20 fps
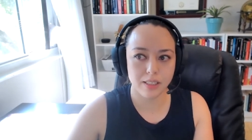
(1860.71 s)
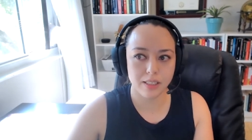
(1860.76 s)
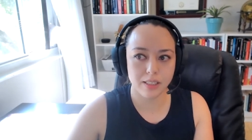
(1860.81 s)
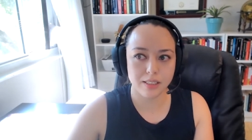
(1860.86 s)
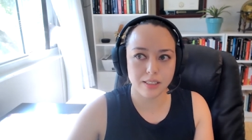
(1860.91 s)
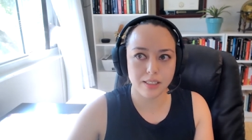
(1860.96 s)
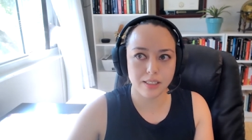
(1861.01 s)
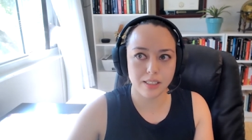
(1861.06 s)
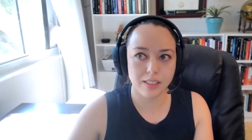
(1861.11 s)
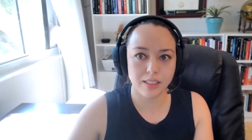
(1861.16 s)

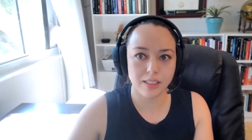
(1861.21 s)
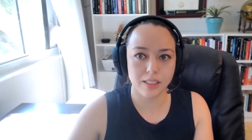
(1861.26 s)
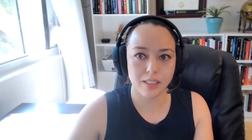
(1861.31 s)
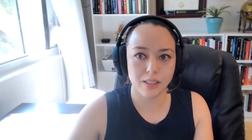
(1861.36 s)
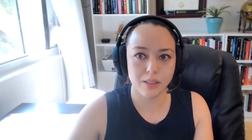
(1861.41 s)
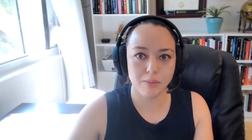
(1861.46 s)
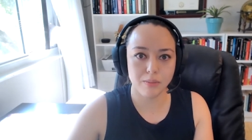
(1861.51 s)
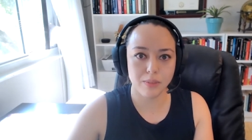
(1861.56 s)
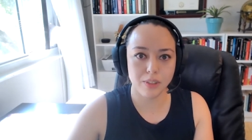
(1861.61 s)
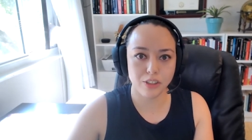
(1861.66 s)

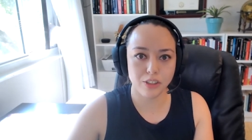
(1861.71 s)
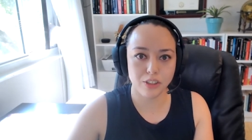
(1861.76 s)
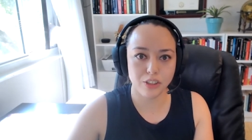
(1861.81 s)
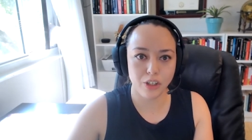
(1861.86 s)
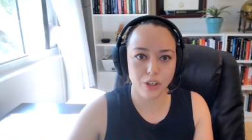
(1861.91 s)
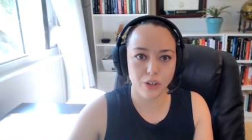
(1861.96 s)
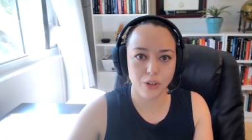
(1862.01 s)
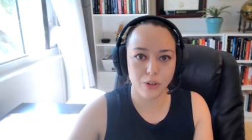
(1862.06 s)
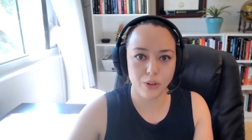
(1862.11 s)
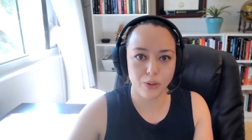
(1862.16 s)
System
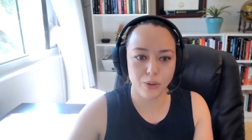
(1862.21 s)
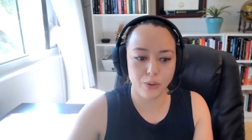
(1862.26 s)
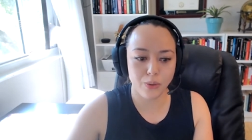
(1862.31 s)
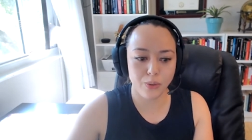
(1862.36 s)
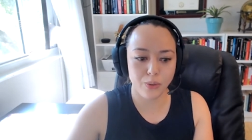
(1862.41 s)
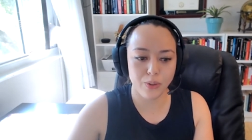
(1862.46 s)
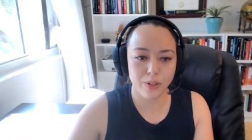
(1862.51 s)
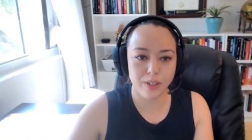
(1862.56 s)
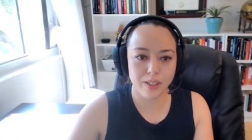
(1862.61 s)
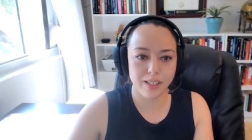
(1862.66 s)

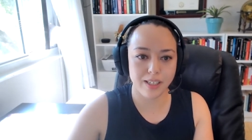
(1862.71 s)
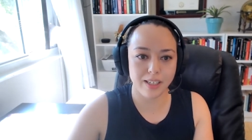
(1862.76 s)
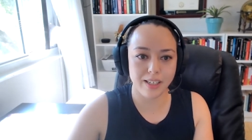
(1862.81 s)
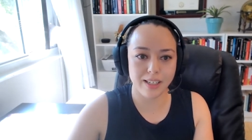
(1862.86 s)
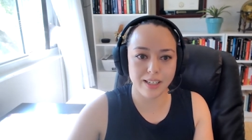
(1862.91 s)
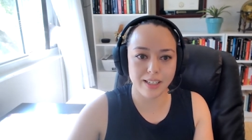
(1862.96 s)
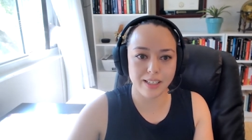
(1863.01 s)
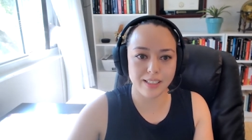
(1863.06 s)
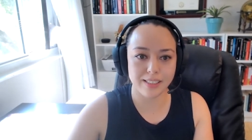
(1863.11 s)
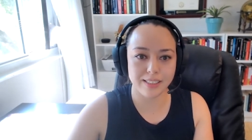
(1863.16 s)
two
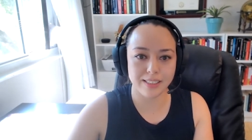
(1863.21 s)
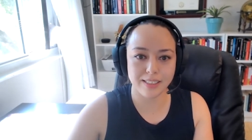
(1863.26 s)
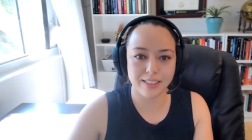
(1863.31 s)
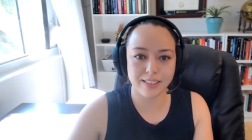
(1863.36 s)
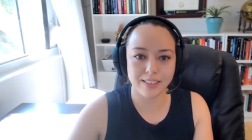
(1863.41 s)
is,